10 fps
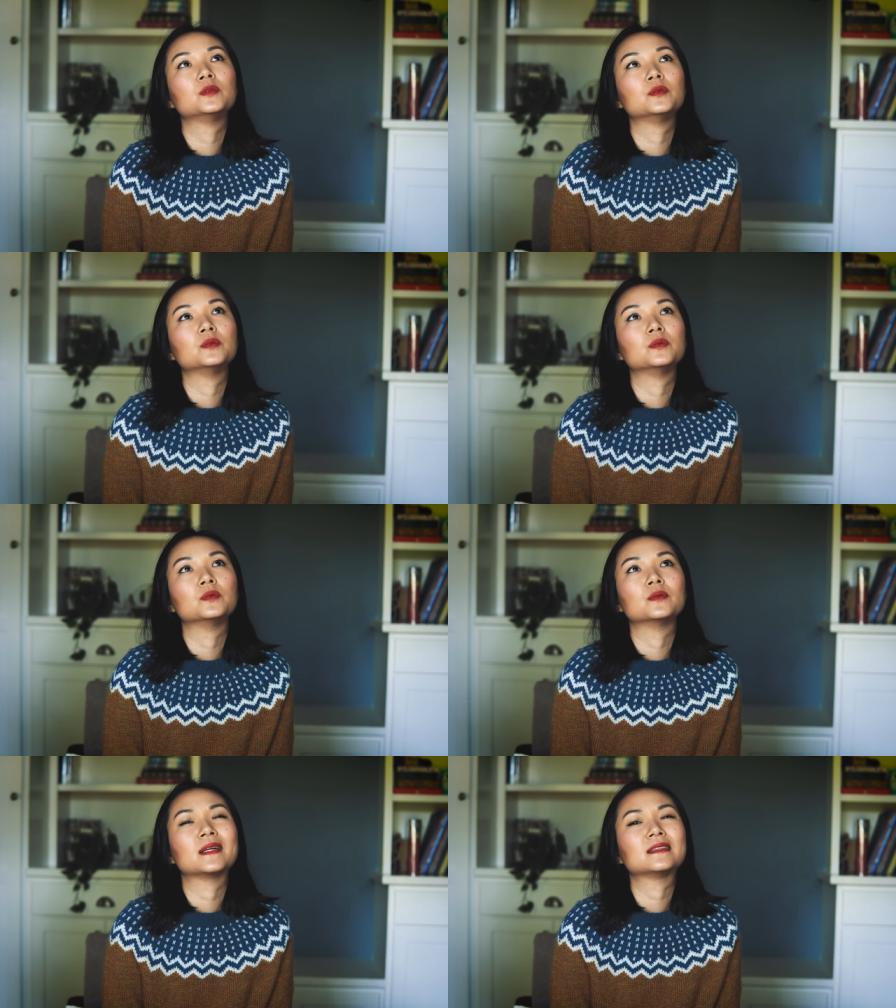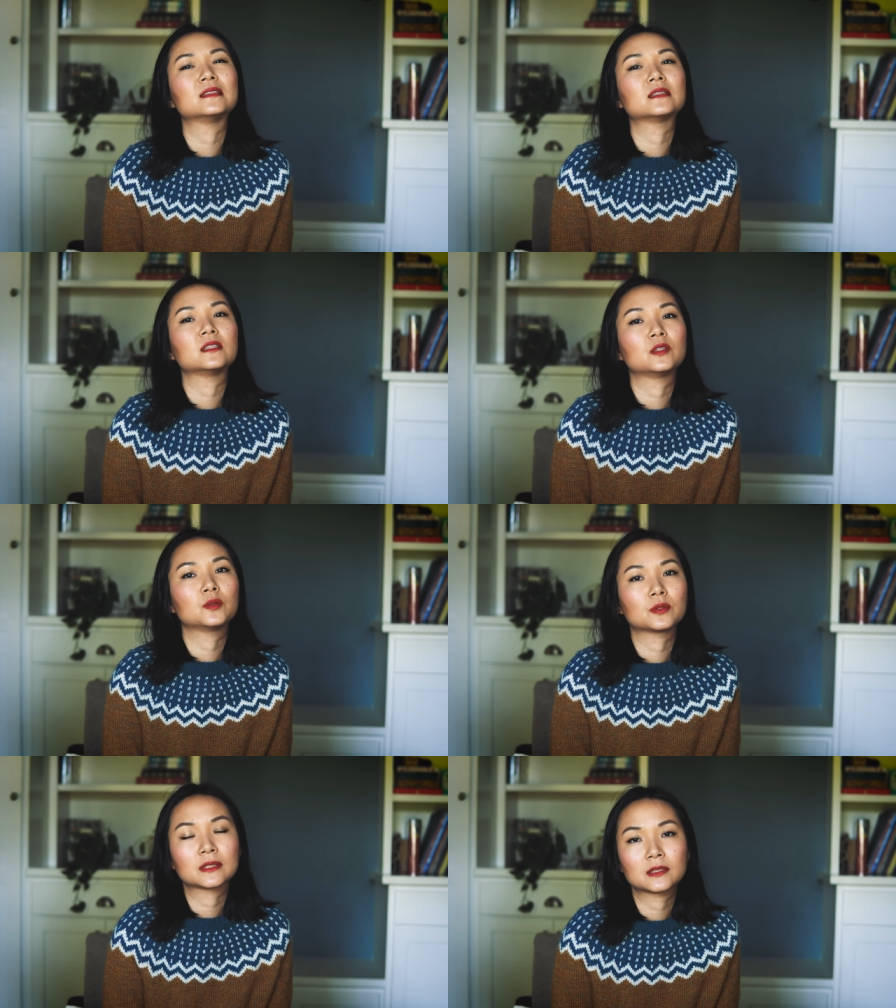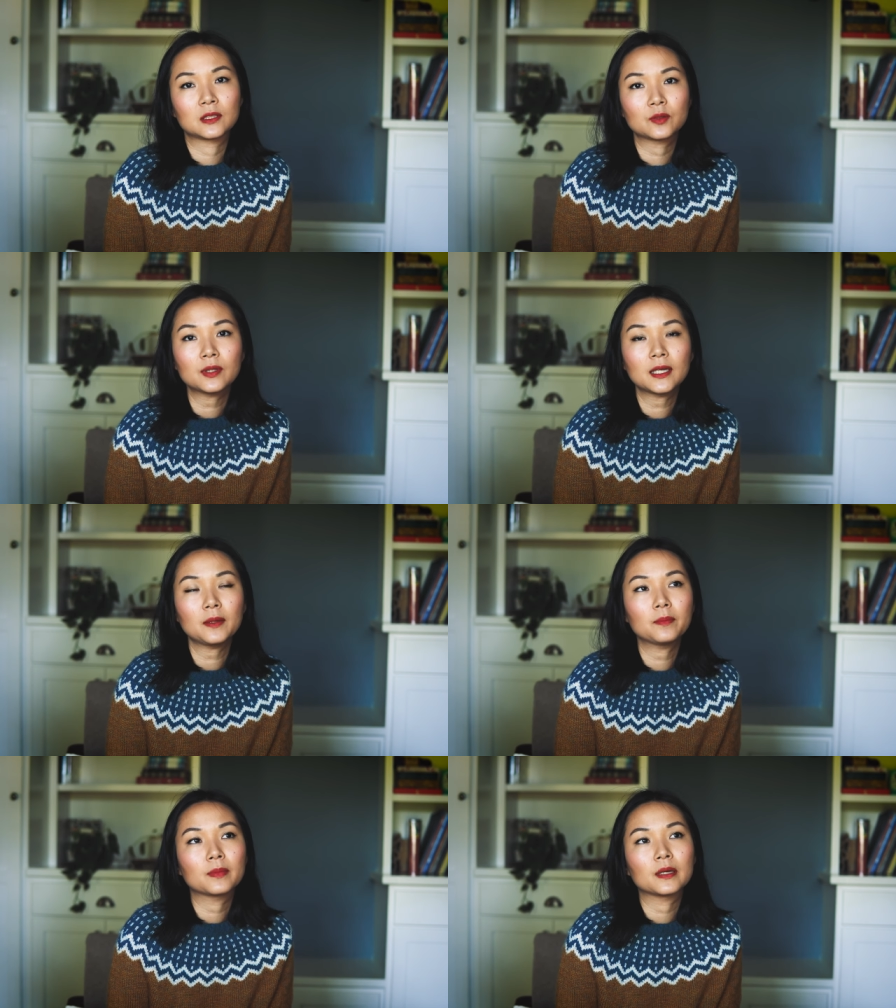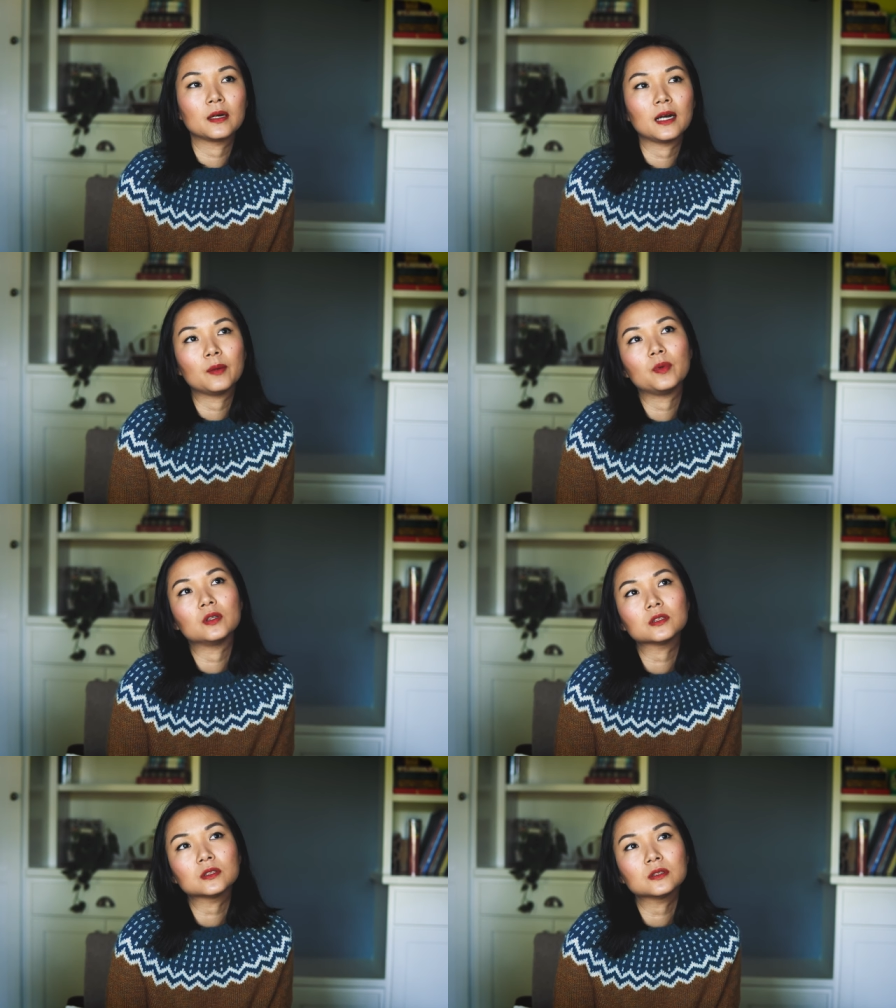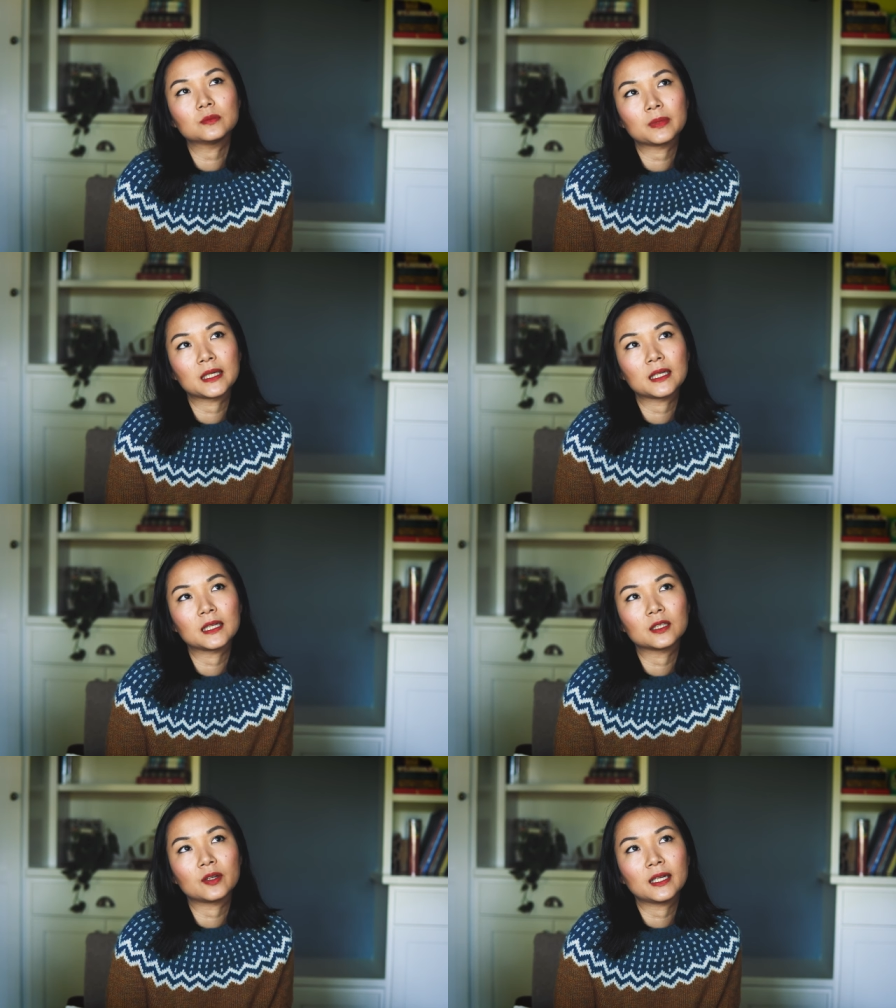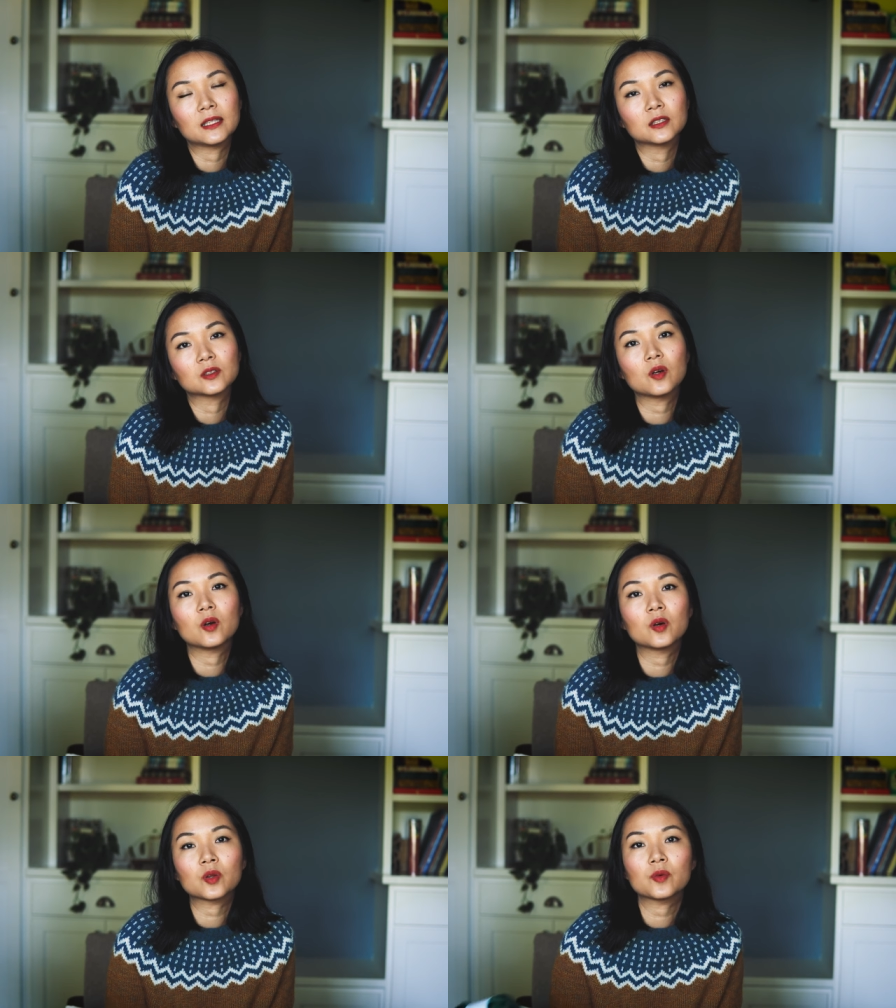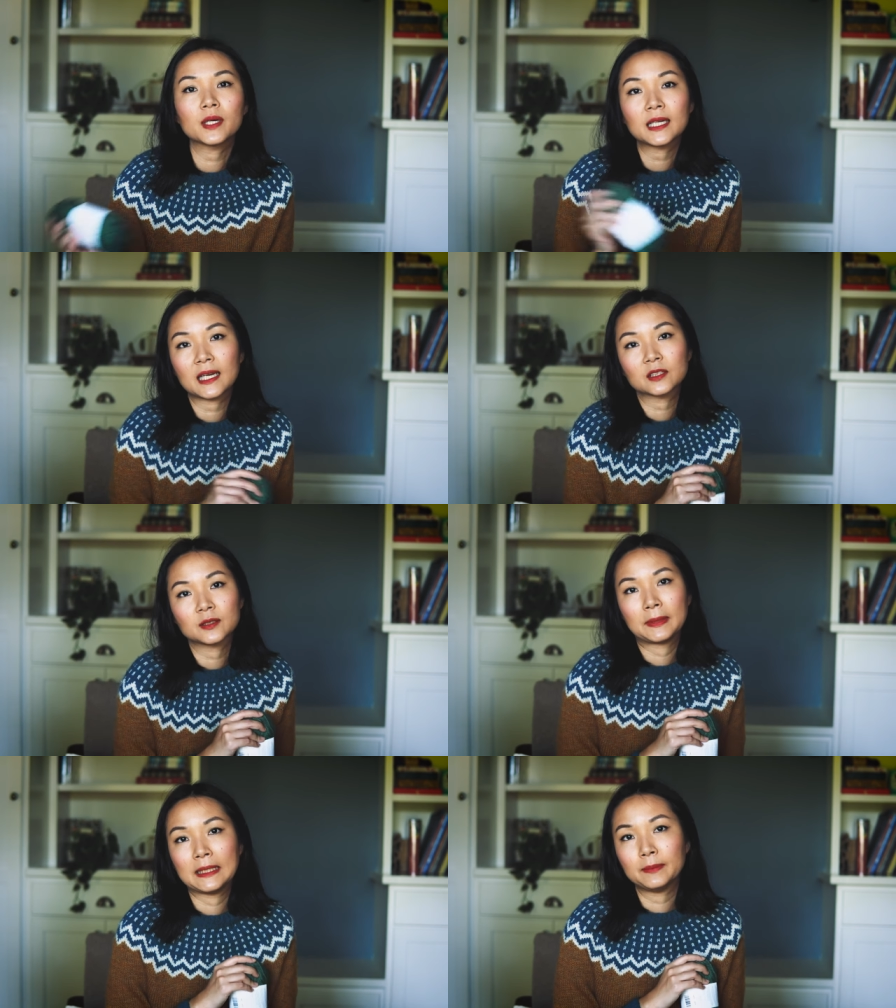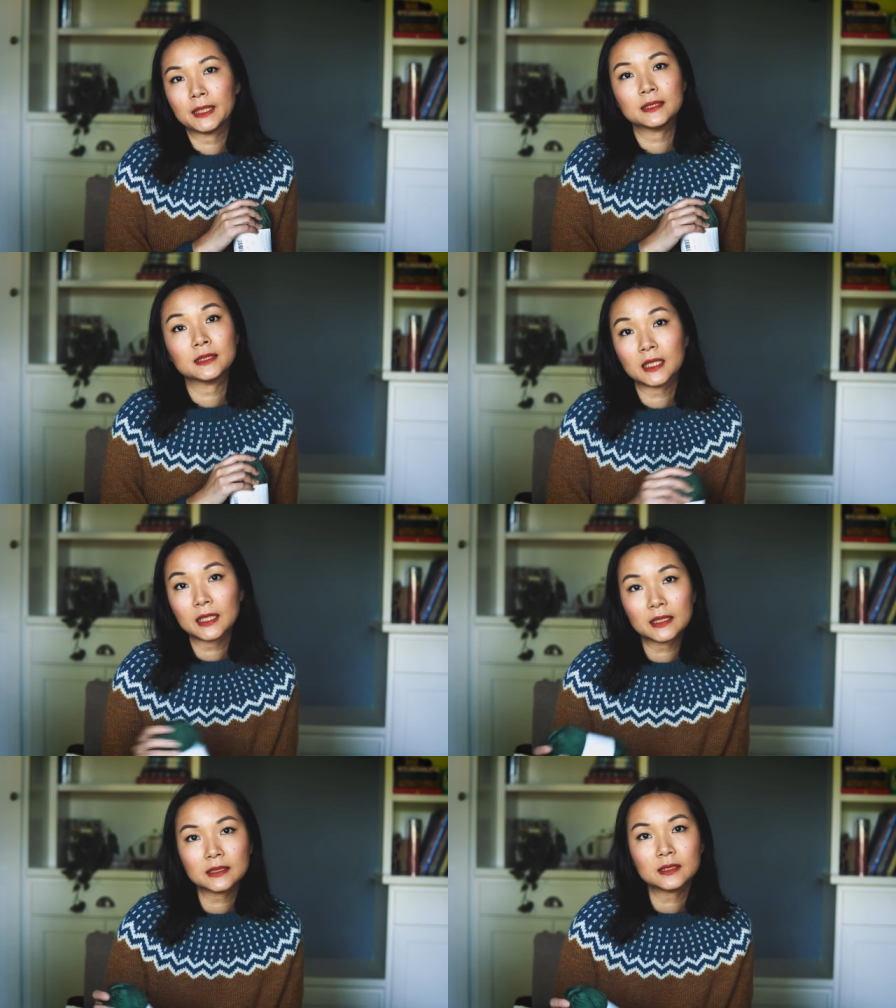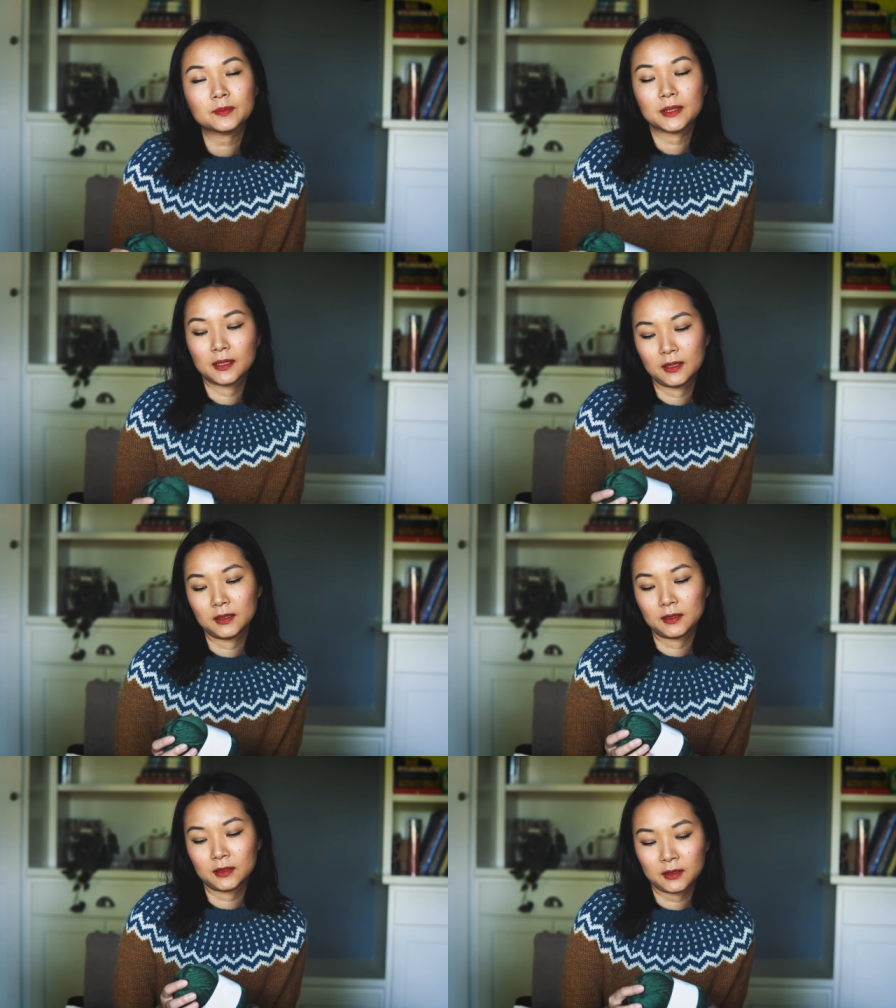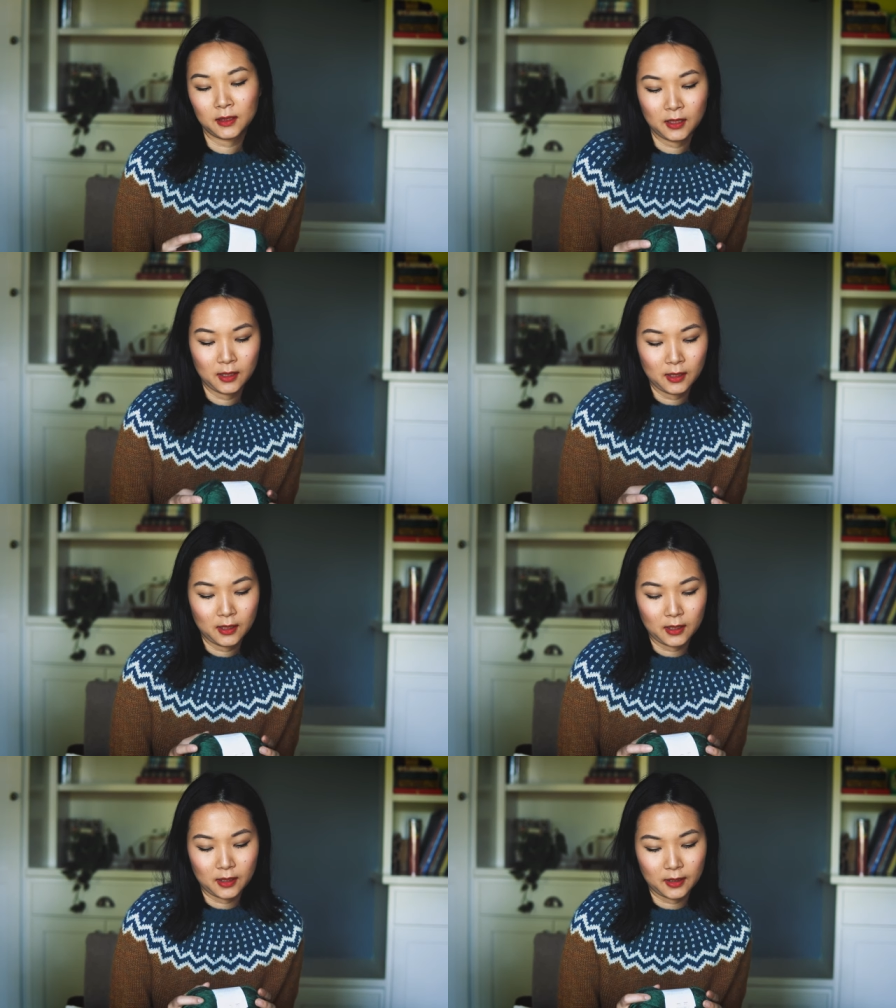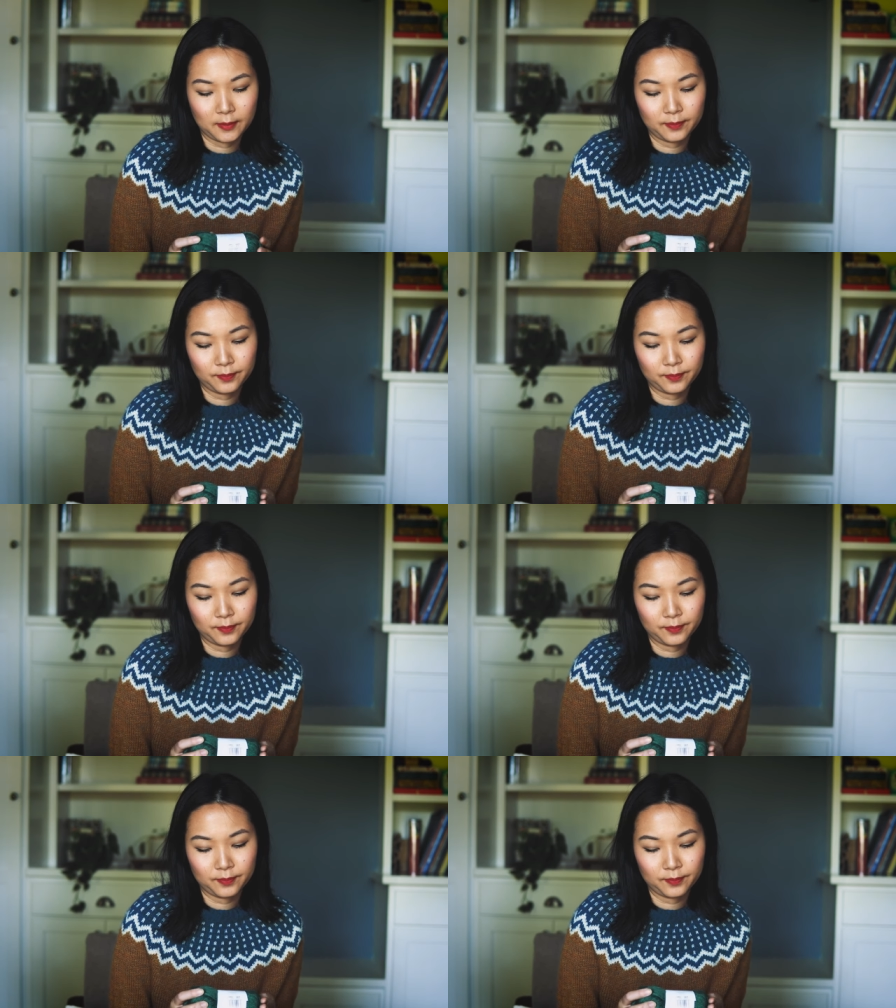to like 62 or 63, but I'm also debating grading this all the way down to baby size because um,